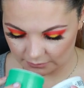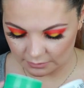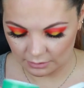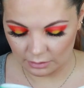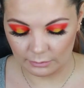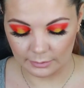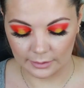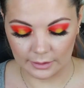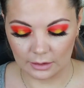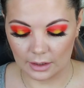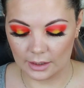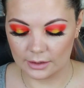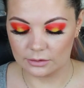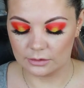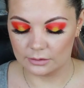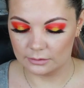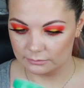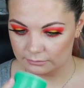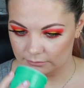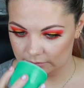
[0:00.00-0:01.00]
oh my god, I
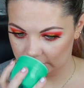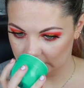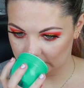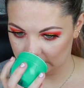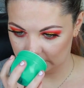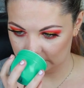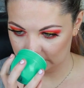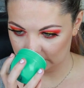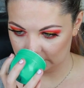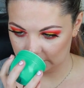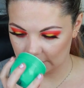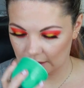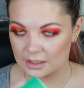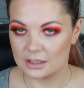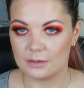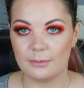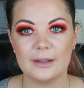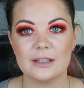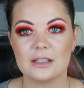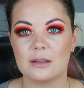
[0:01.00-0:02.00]
don't, it
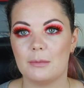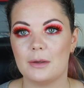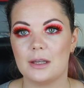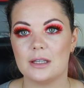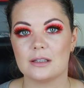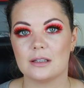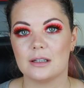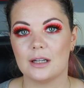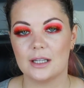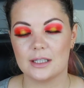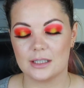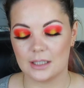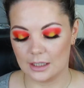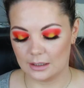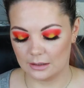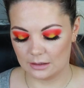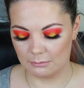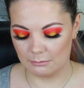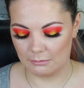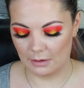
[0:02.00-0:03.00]
smells amazing. It's
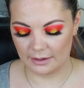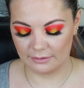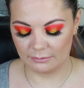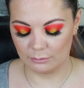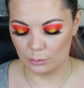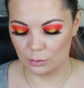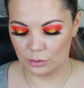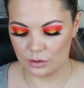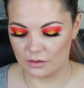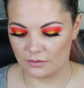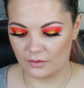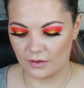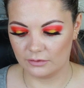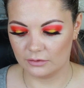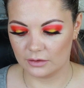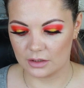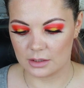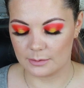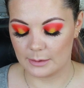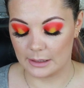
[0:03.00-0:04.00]
like my most
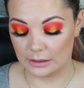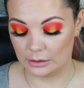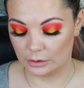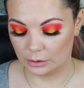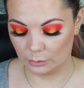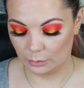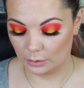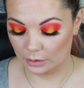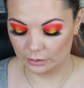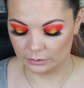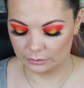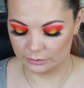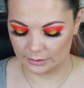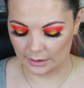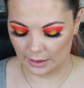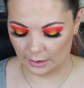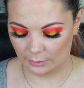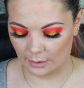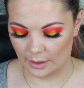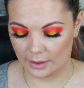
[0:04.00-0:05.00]
favourite smell in the world
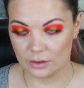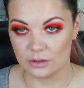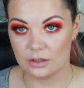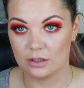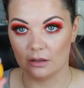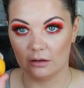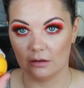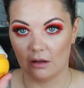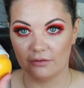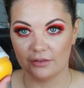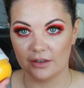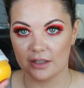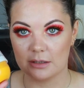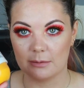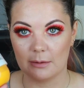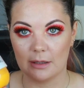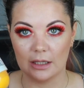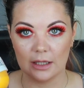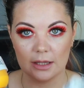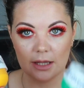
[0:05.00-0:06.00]
now. I used to love the
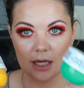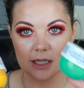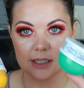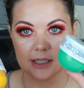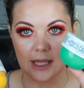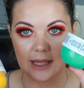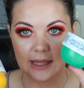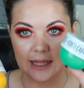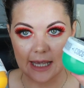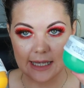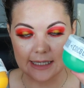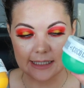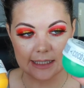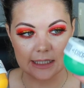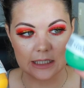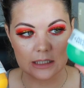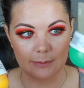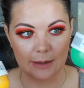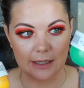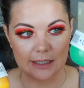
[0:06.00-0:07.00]
smell of this. This
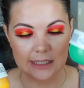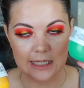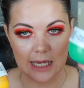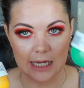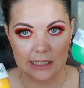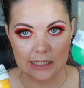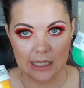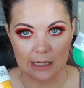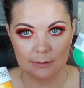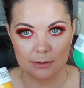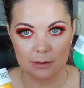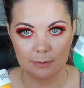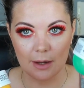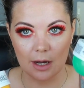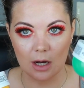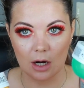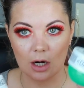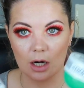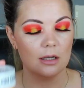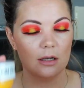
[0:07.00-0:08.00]
smells 10 times
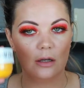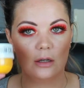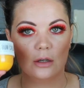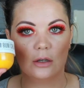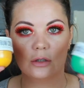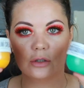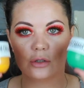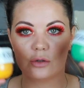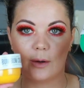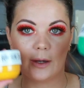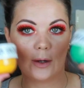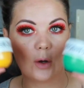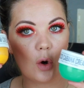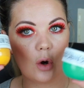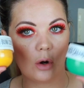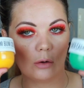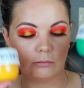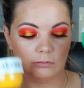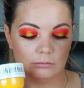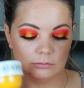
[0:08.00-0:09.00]
better. So I
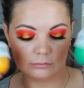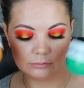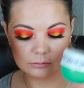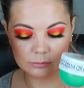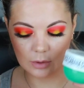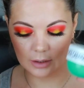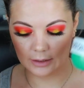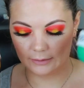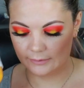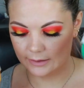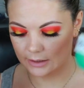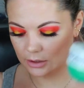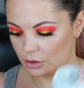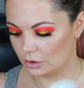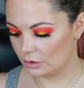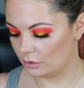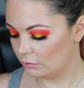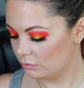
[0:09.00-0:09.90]
got one of each of